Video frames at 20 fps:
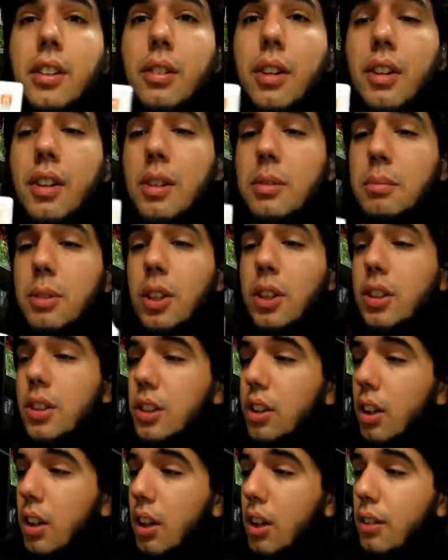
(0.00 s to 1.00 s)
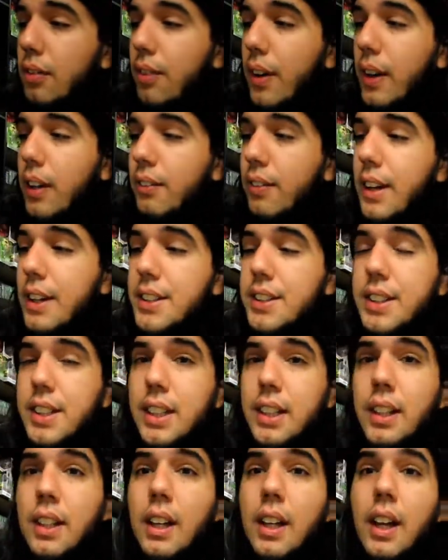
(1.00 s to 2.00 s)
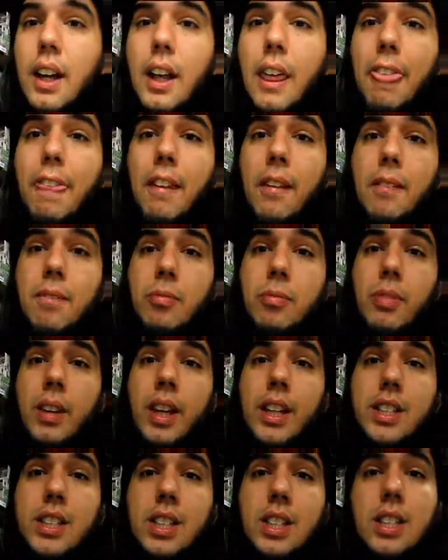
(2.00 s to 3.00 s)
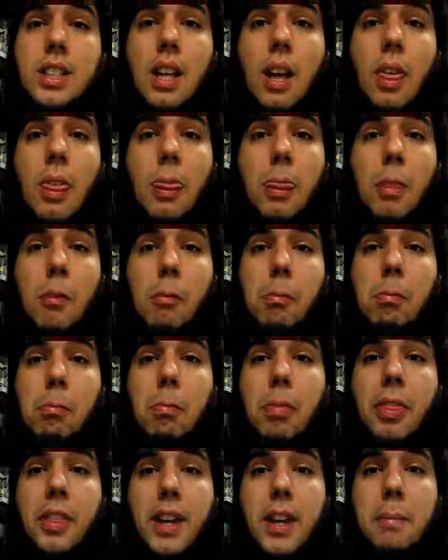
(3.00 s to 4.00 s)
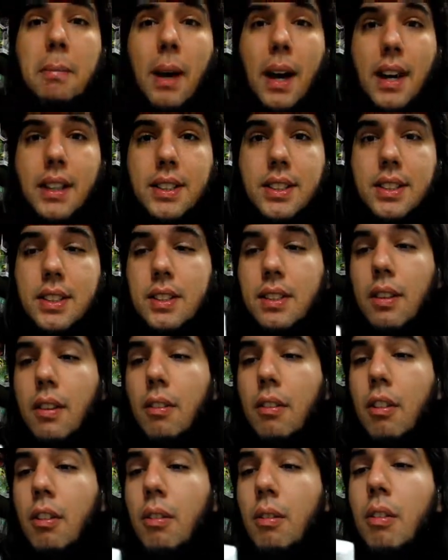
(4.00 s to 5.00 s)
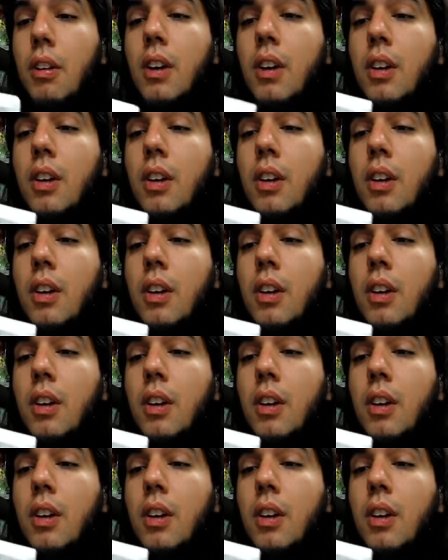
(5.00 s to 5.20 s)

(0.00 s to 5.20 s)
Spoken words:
Theatrhythm, Curtain Call, Final Fantasy. It's the best